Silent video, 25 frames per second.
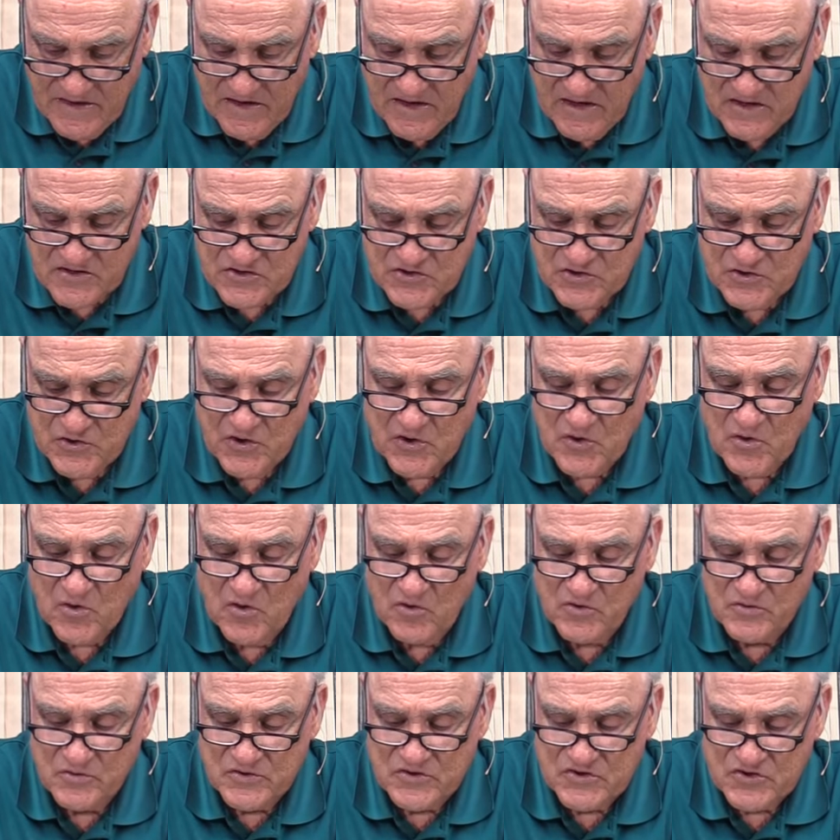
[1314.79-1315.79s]
A two year
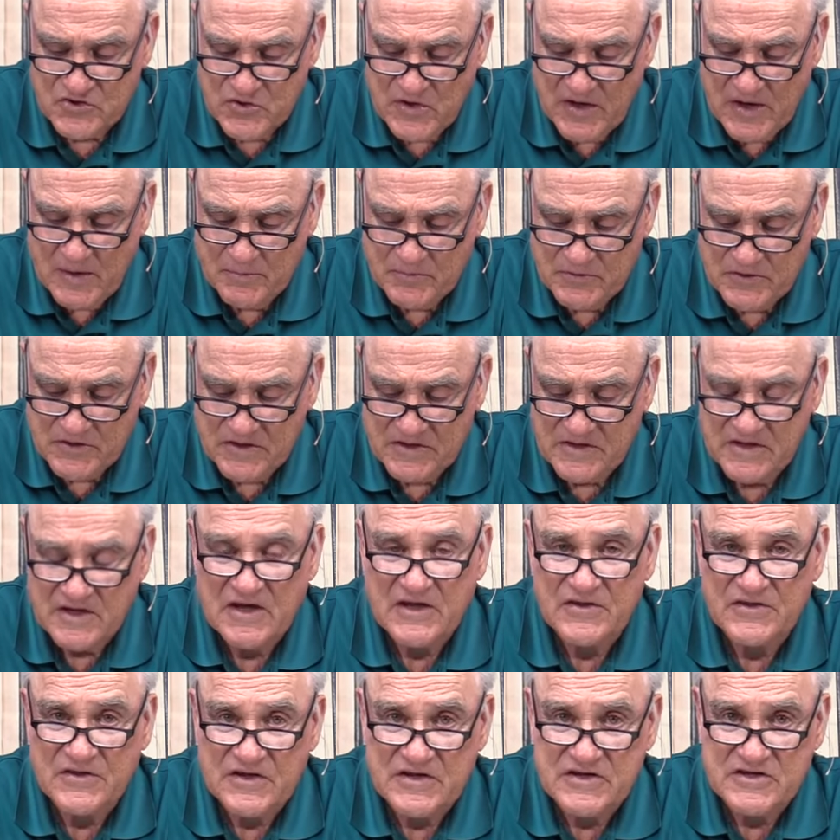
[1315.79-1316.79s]
old was trampled to
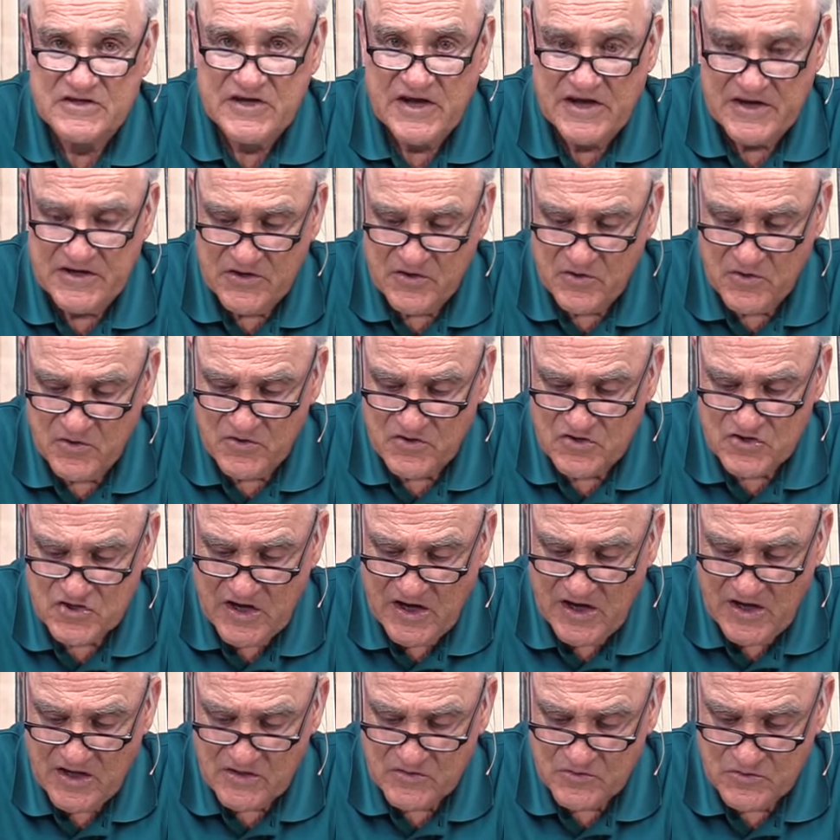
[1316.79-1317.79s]
death, a 10 year old
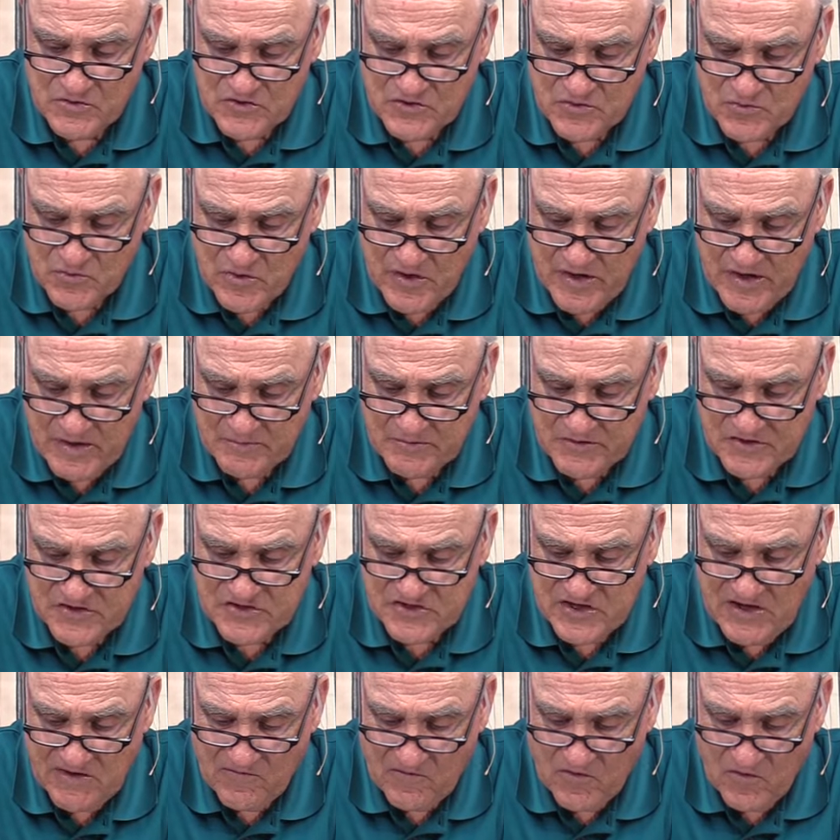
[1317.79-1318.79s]
child was raped,
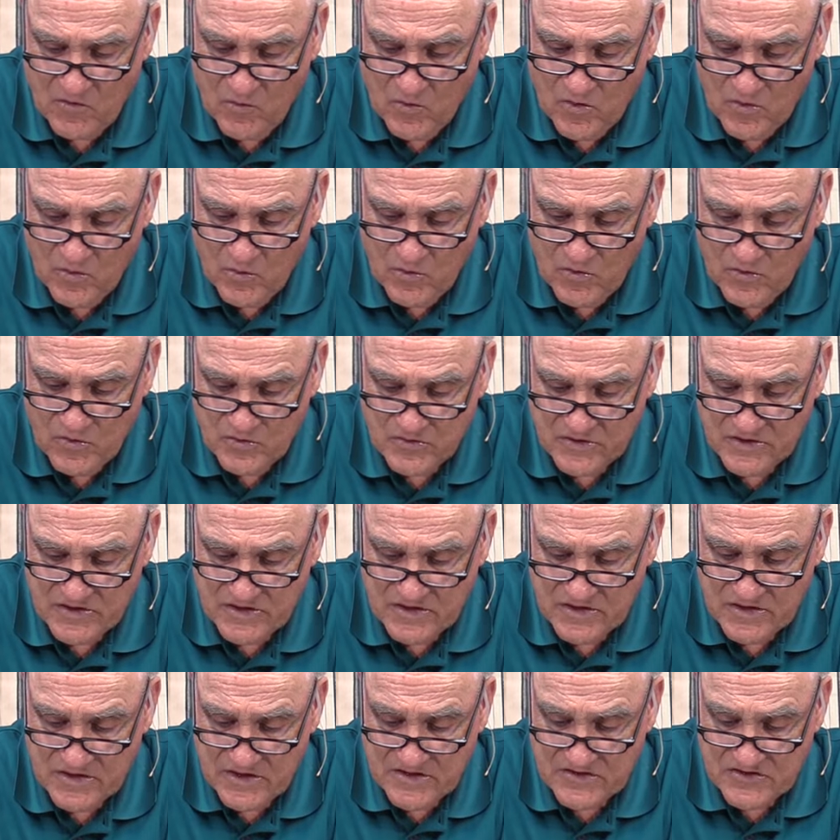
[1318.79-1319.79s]
several were
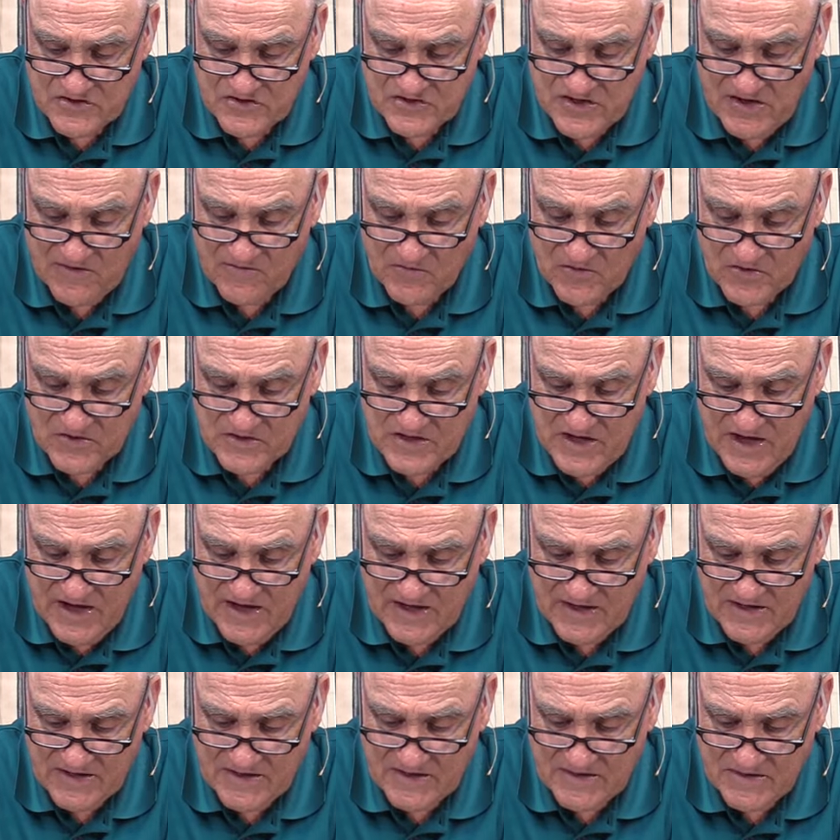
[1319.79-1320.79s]
wounded, and several
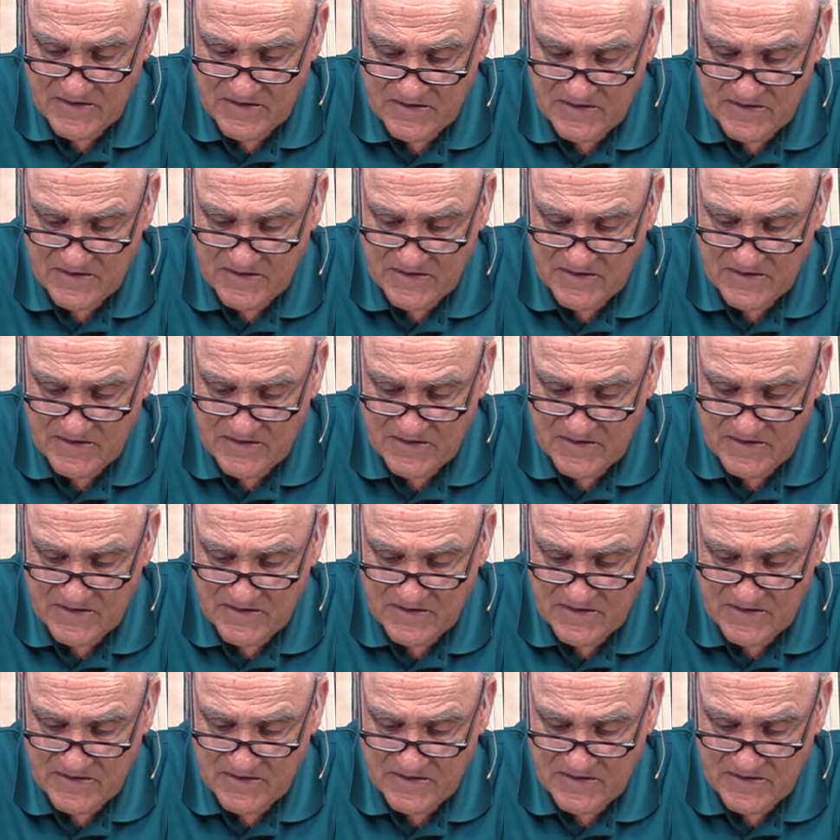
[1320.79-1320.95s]
died.